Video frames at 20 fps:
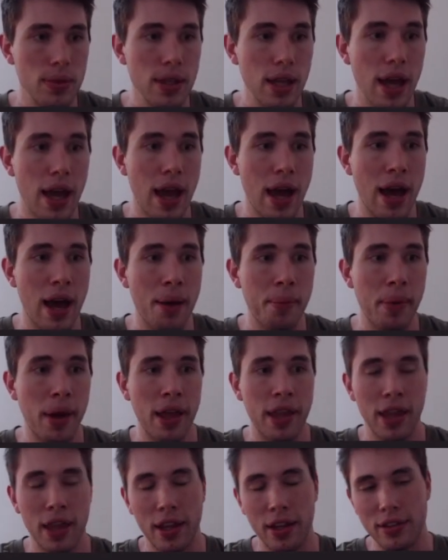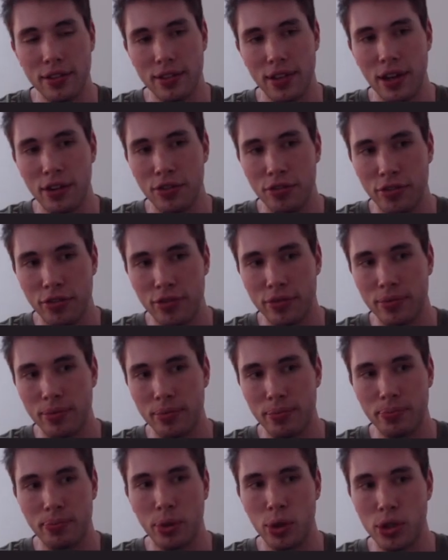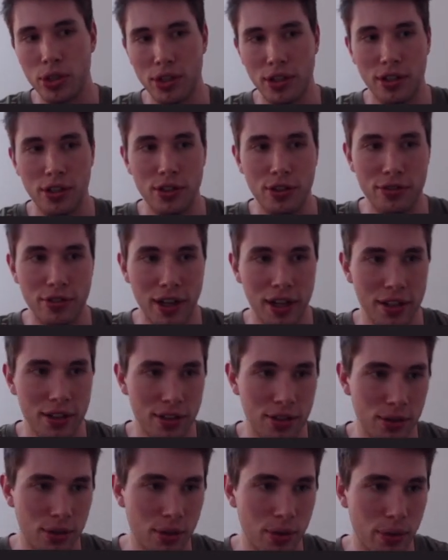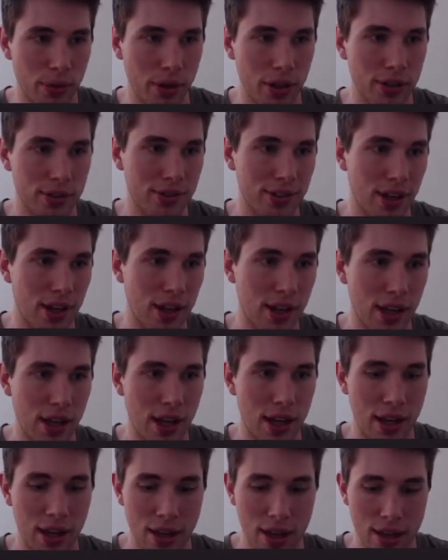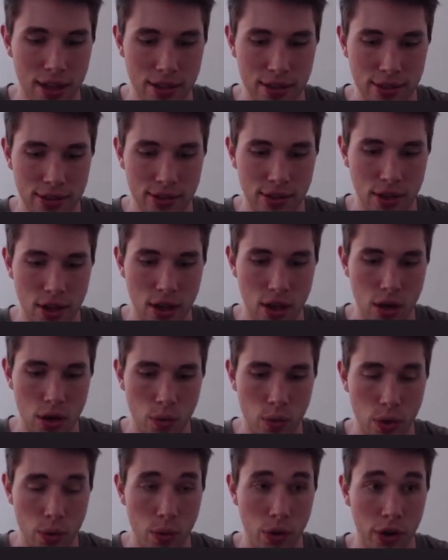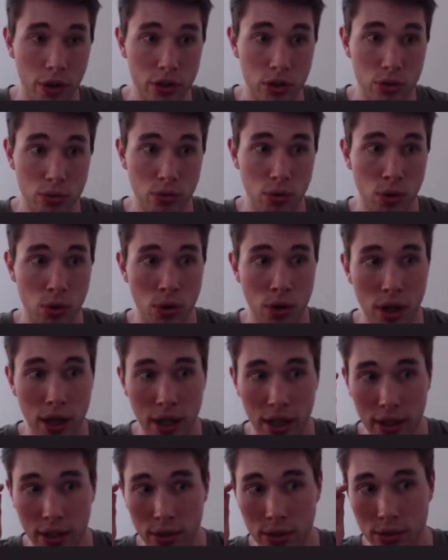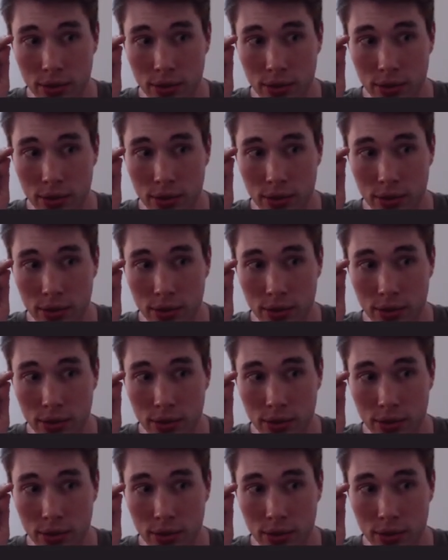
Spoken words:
And then instead of pushing a new vector to it, what we're going to say is we want to draw a little